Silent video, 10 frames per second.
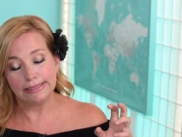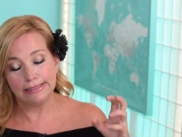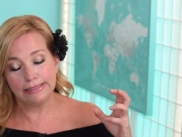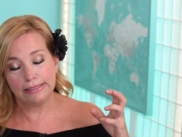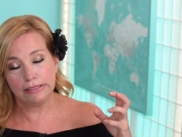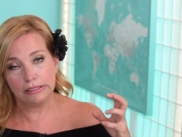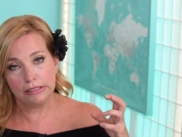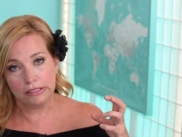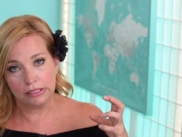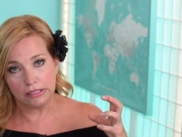
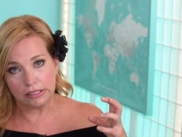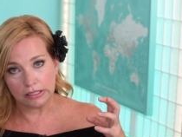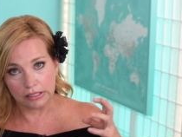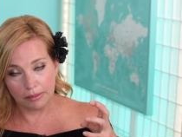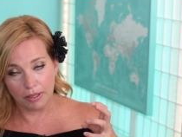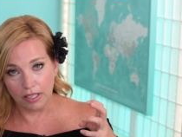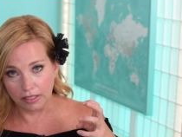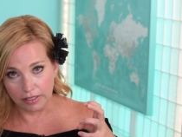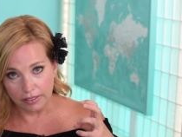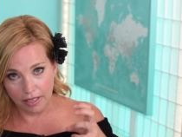Oh, I'm a
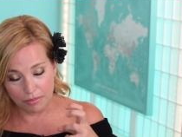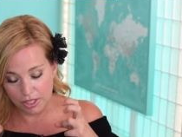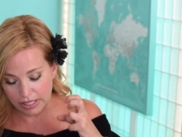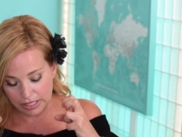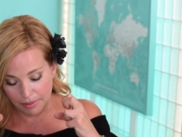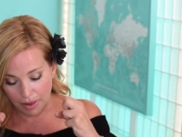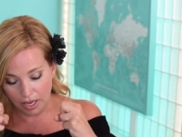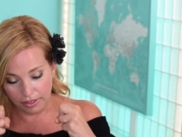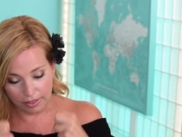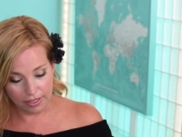hugger. I'm just, I'm a
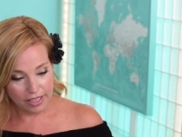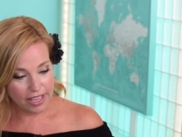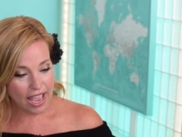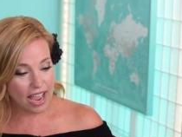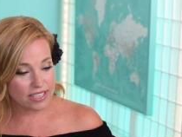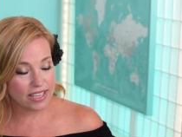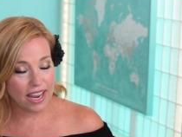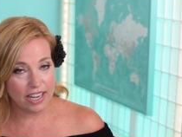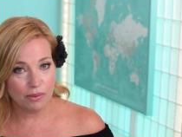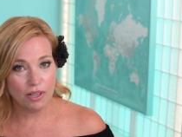hugger. Ask
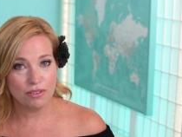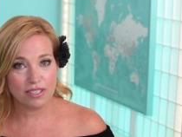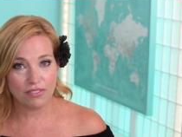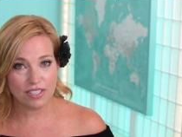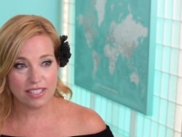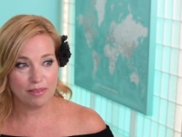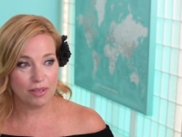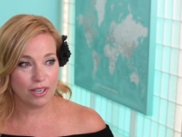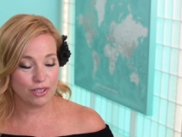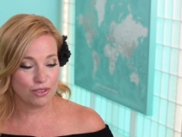anyone who's ever seen me
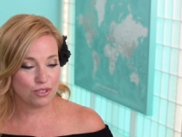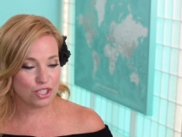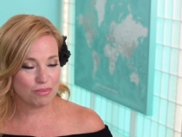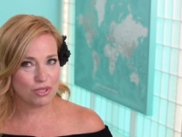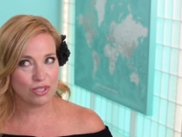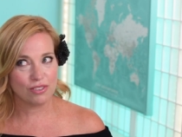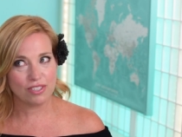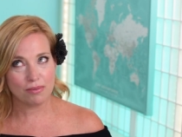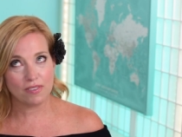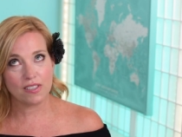on a cruise ship. Mr. Cruise
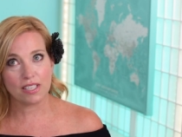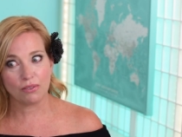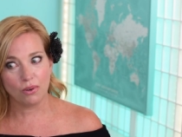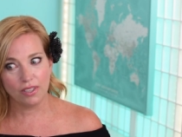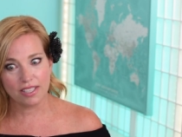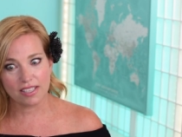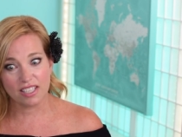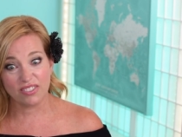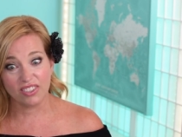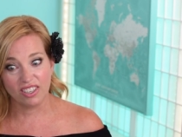Ship TV is like rolling his
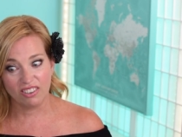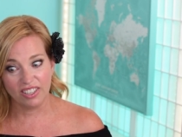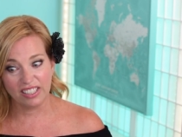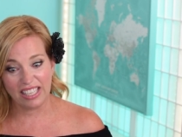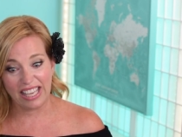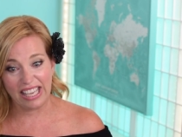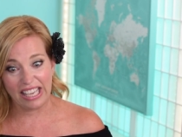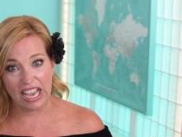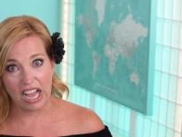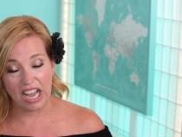eyes over there, going like,
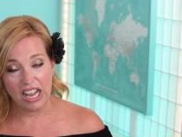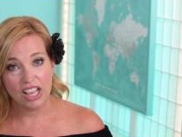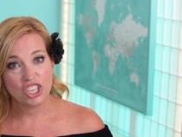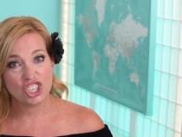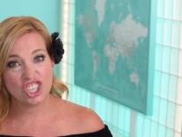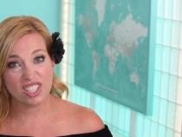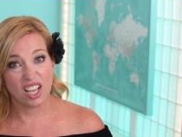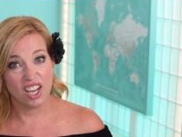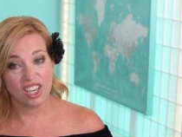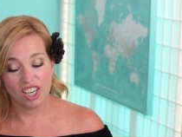yeah, she's a
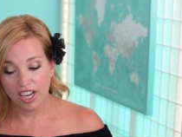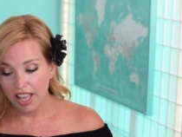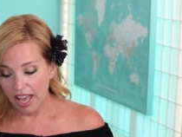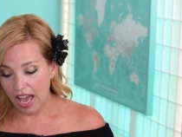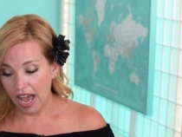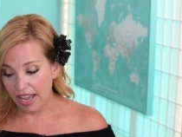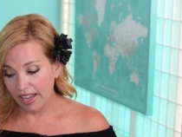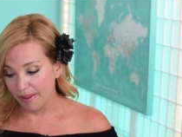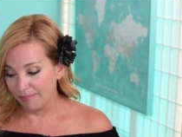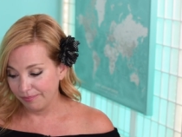hugger. I
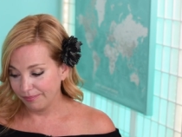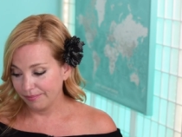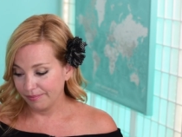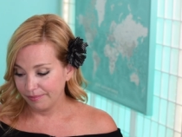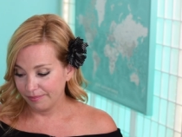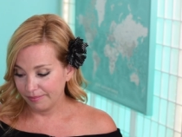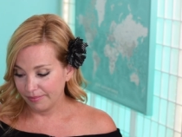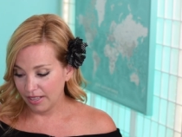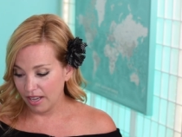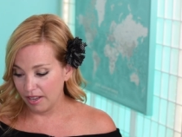am.
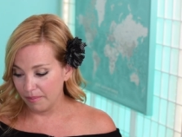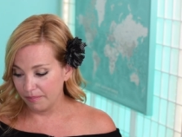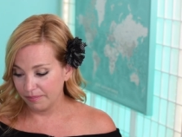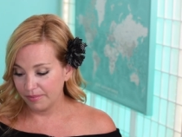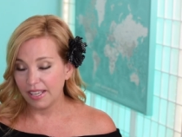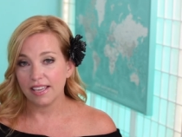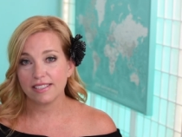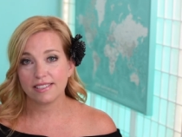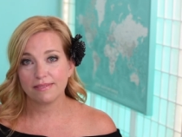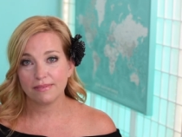Um,
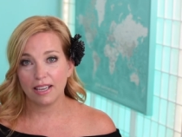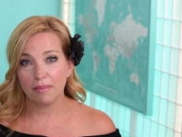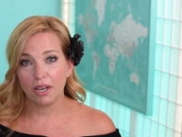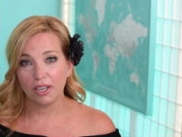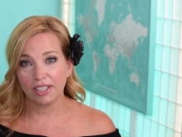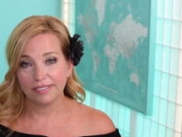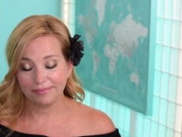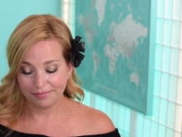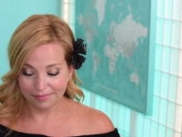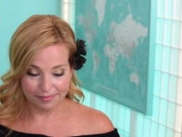yes, I am a hugger.
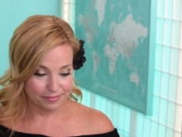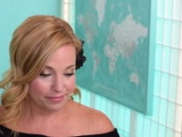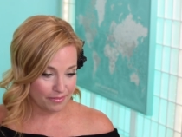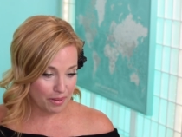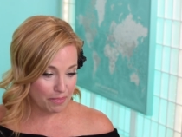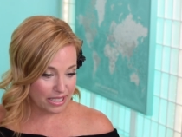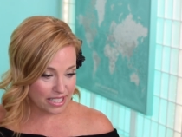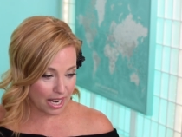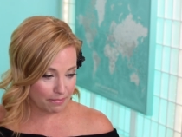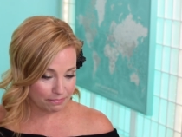Big
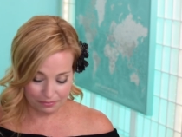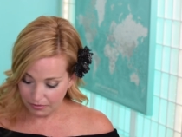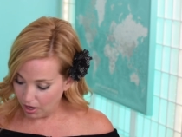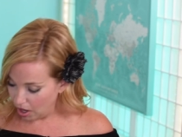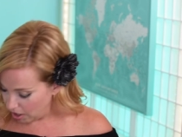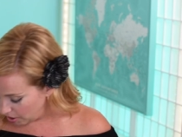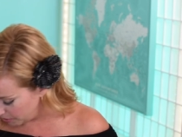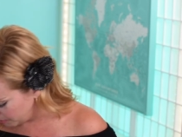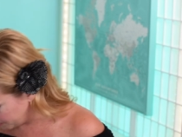time. Uh-oh,